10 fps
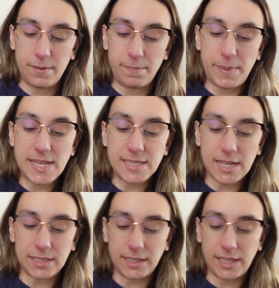
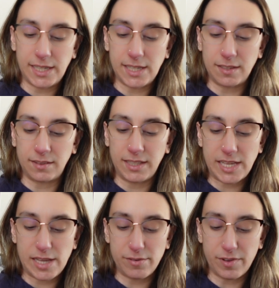basically
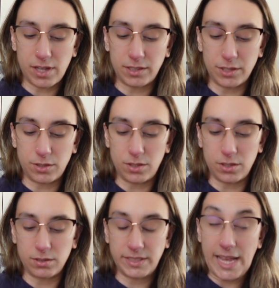leave a
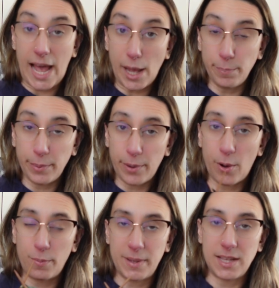little gap
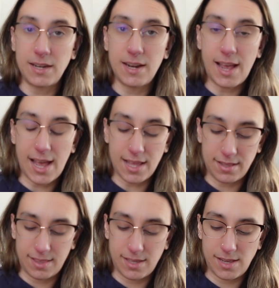open
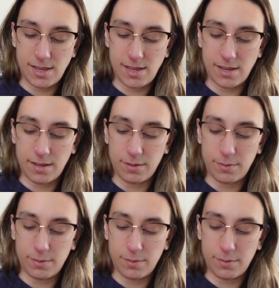at the